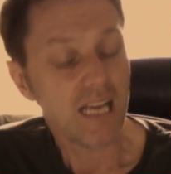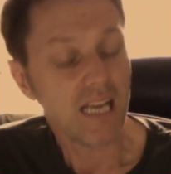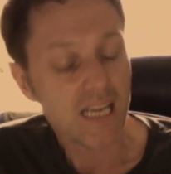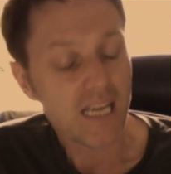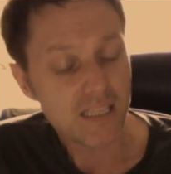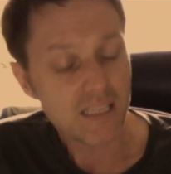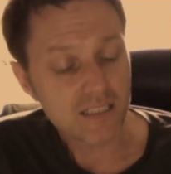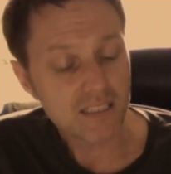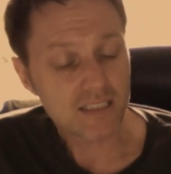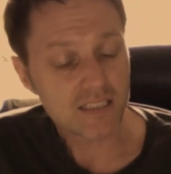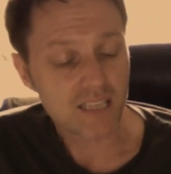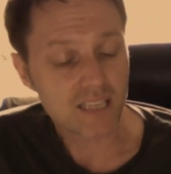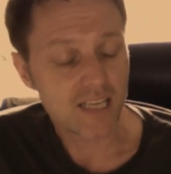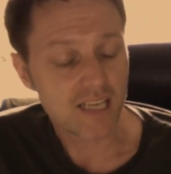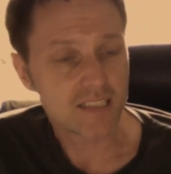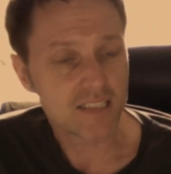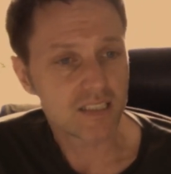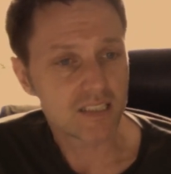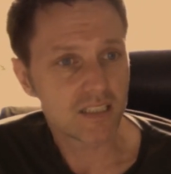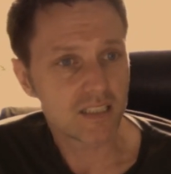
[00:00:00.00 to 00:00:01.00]
In the
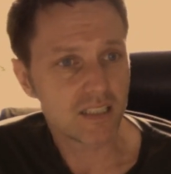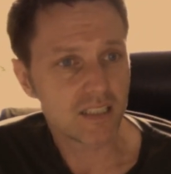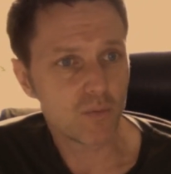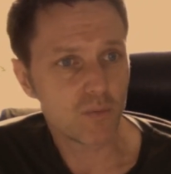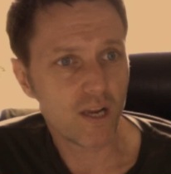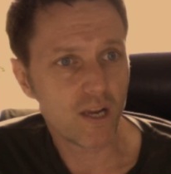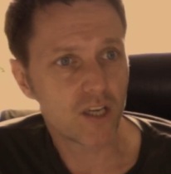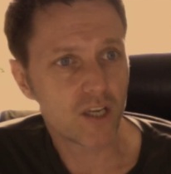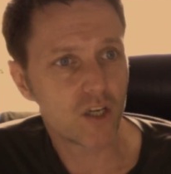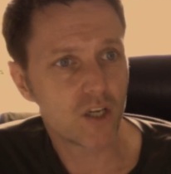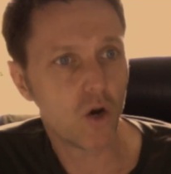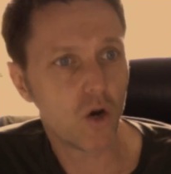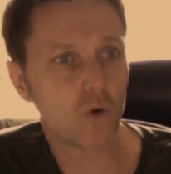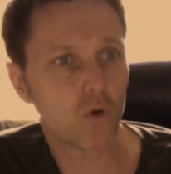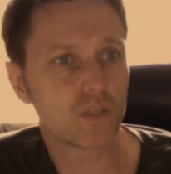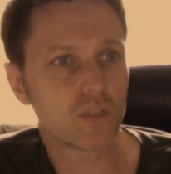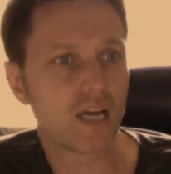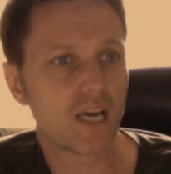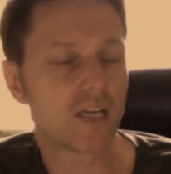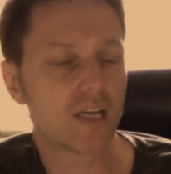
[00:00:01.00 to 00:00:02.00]
States, it went
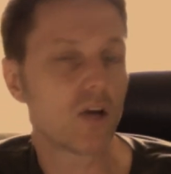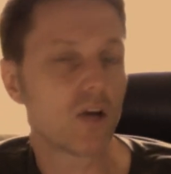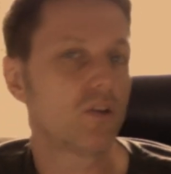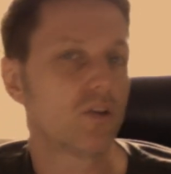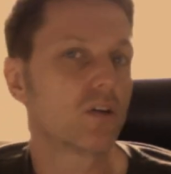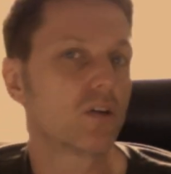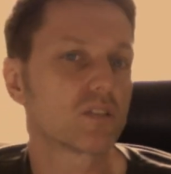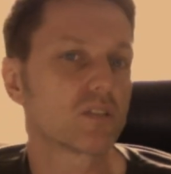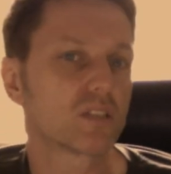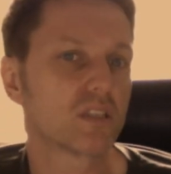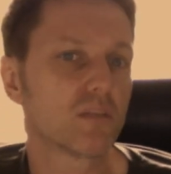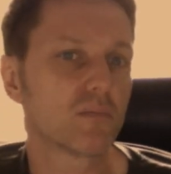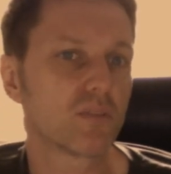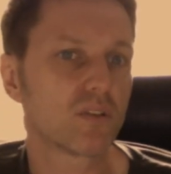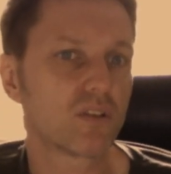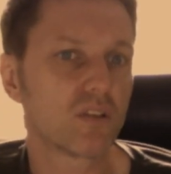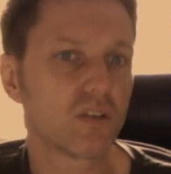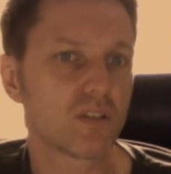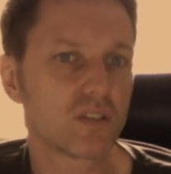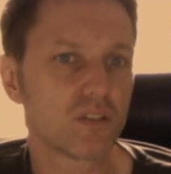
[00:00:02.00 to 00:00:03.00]
gold and only got to number
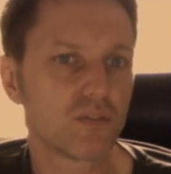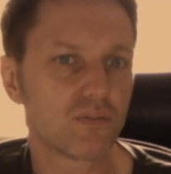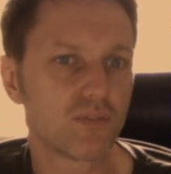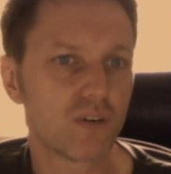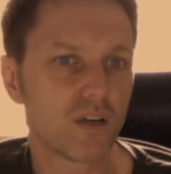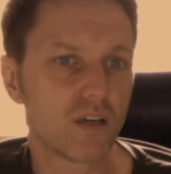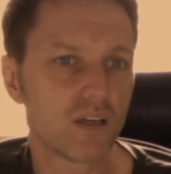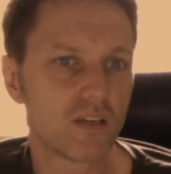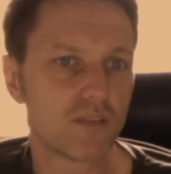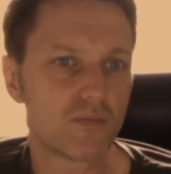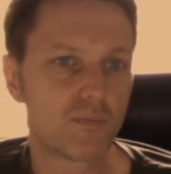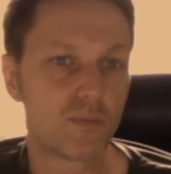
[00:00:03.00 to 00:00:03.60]
35,